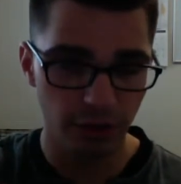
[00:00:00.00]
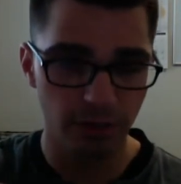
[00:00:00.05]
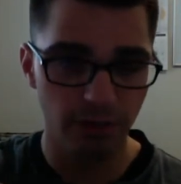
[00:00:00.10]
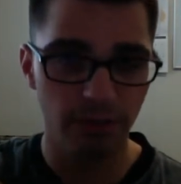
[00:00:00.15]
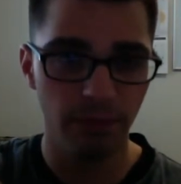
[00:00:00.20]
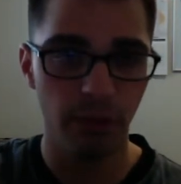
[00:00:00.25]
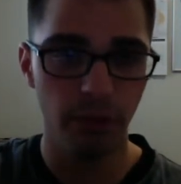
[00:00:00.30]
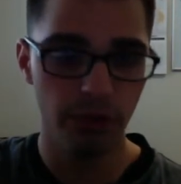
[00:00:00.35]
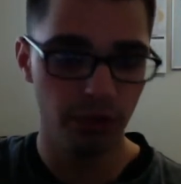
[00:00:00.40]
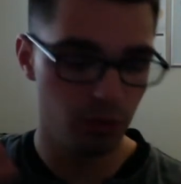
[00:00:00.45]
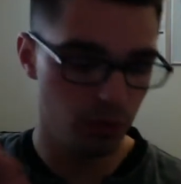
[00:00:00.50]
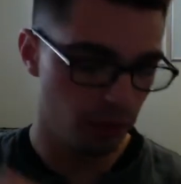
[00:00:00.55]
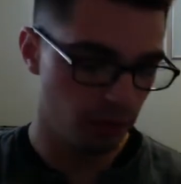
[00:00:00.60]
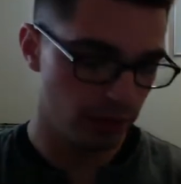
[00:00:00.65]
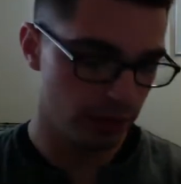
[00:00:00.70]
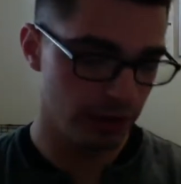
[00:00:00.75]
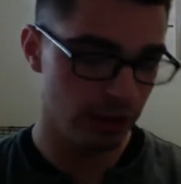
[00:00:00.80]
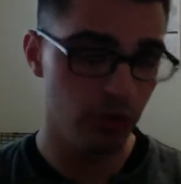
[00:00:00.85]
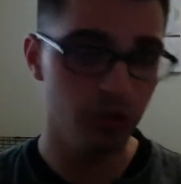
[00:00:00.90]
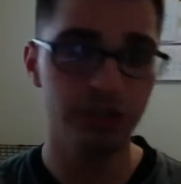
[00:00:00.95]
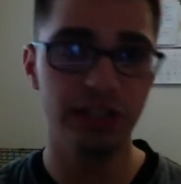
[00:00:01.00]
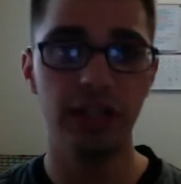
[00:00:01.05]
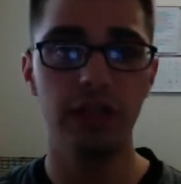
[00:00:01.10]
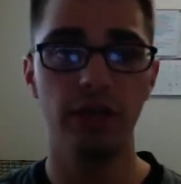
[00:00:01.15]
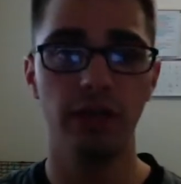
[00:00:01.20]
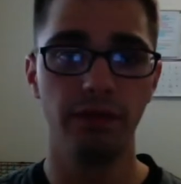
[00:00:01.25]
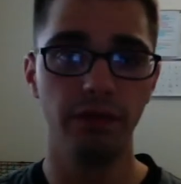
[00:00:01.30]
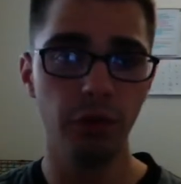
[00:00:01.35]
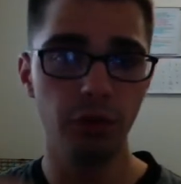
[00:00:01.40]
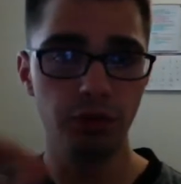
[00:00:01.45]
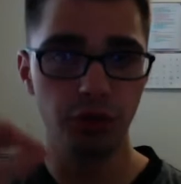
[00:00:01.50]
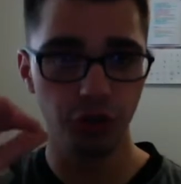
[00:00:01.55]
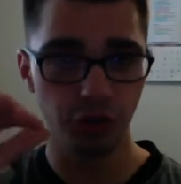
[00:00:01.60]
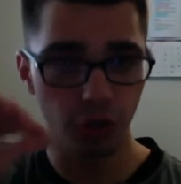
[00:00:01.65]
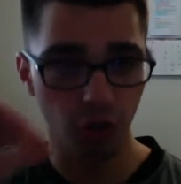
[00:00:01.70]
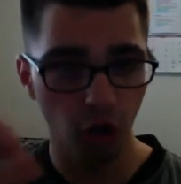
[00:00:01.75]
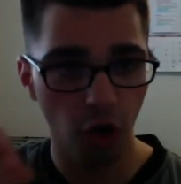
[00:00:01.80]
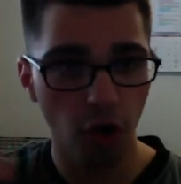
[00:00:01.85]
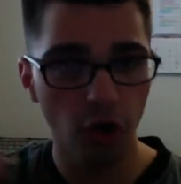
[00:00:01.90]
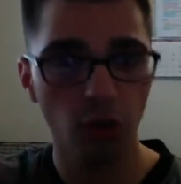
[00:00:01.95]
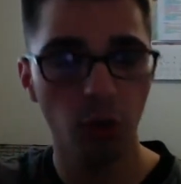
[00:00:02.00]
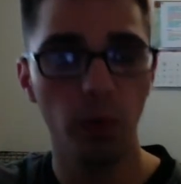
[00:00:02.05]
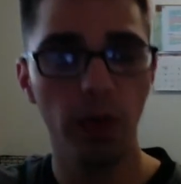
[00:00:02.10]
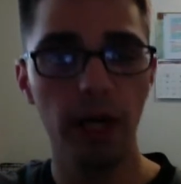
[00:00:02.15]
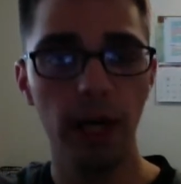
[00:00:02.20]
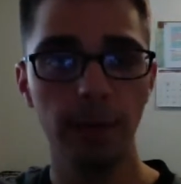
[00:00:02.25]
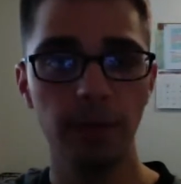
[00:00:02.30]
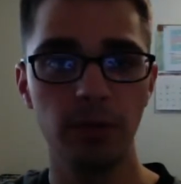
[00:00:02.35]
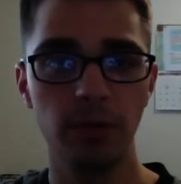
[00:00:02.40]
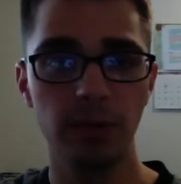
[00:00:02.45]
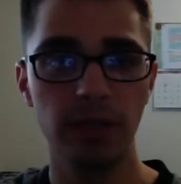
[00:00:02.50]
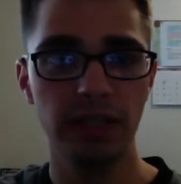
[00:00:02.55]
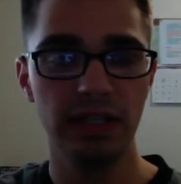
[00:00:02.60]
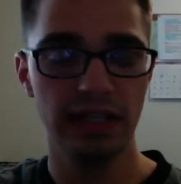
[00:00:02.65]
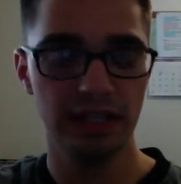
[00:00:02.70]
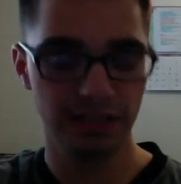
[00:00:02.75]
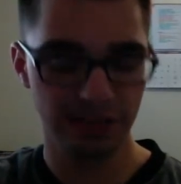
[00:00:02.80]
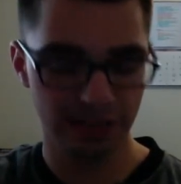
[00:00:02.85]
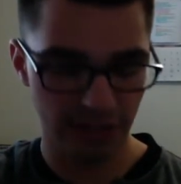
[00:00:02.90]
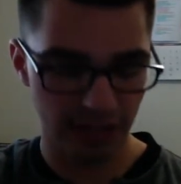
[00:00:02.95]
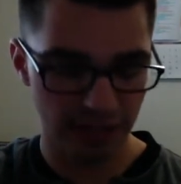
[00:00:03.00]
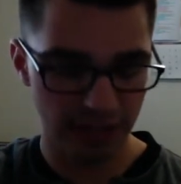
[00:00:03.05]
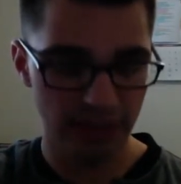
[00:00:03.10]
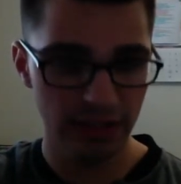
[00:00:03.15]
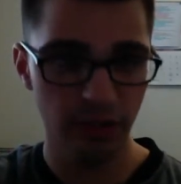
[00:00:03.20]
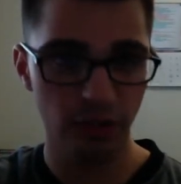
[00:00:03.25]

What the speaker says: when you use it in the future, you're on the way up to being excited,